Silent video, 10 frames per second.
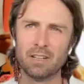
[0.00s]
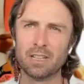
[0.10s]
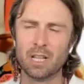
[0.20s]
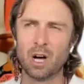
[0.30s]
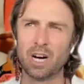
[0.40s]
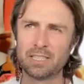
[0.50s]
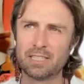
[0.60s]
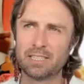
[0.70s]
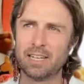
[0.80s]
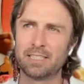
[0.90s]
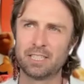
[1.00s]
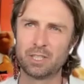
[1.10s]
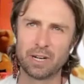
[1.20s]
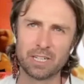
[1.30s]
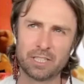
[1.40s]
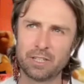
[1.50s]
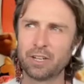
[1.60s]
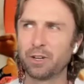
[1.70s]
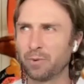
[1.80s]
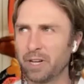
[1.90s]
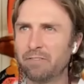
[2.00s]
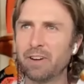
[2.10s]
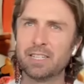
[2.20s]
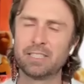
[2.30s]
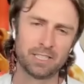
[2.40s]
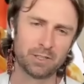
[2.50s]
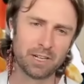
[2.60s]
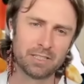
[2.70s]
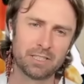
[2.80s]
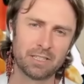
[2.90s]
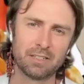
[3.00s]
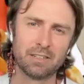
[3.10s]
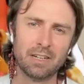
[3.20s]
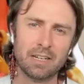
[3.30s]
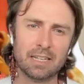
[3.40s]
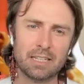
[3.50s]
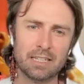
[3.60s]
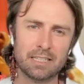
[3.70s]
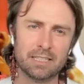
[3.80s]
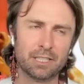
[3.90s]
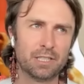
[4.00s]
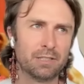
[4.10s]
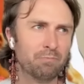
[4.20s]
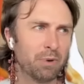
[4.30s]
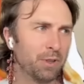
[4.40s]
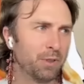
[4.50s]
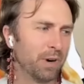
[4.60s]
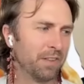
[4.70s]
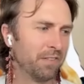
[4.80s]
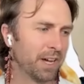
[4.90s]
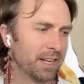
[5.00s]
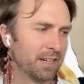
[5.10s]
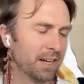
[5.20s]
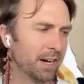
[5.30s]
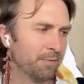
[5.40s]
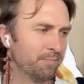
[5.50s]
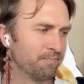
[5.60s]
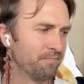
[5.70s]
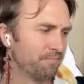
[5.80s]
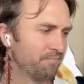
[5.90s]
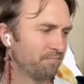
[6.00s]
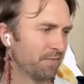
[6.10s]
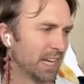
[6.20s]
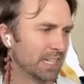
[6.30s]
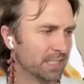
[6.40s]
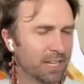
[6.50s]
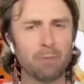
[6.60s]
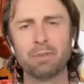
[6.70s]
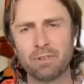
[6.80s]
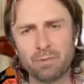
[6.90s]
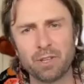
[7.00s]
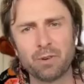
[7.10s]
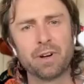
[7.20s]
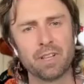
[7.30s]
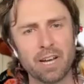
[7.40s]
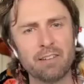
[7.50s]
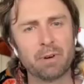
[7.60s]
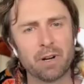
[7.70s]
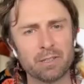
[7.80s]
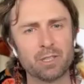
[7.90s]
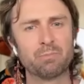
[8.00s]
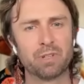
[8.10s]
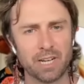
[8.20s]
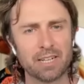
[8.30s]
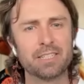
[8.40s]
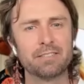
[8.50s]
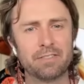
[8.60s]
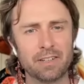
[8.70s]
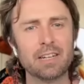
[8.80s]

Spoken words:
loss as a structure, grief as a structure, is both one that is coupled with queer life, but also productive